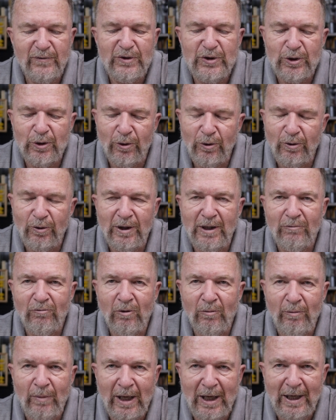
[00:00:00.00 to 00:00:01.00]
certainly
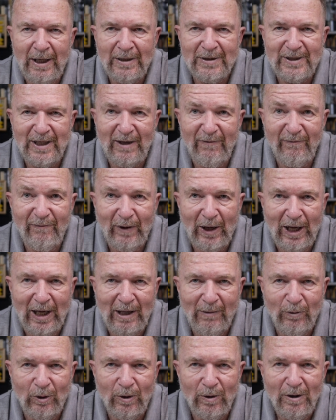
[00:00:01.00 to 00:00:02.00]
remains a
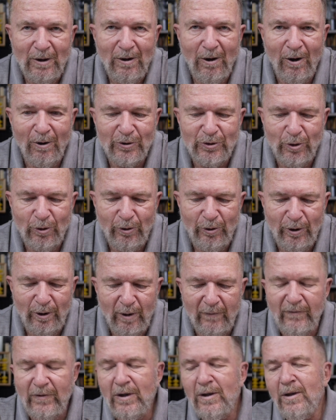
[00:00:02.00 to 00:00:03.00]
viable alternative.